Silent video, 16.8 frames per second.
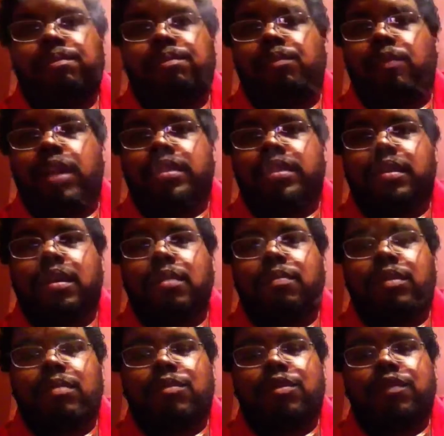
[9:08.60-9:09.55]
Watch a
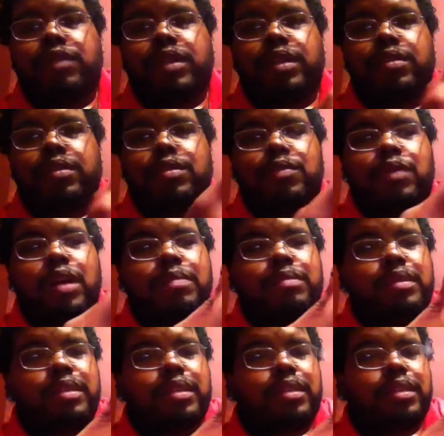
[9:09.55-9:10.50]
couple of more videos while I'm
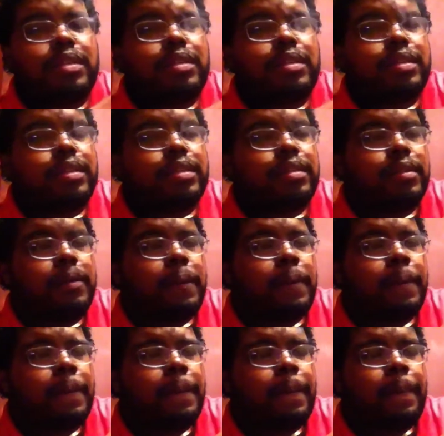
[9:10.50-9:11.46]
sitting here and
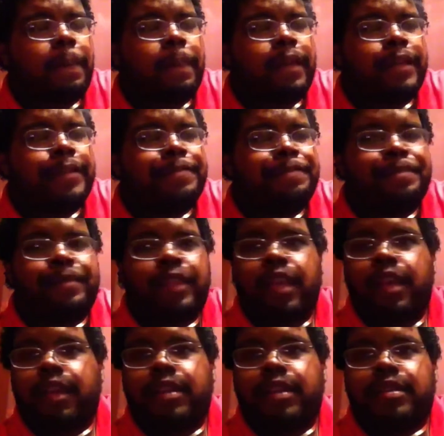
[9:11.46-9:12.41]

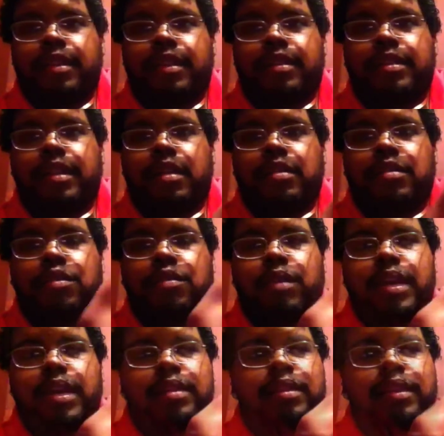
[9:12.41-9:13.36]
just let y'all know
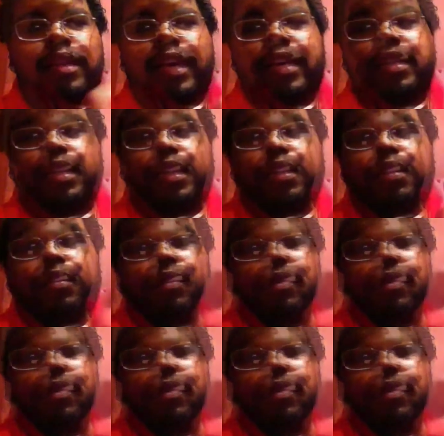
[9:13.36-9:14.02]
what I think at the end of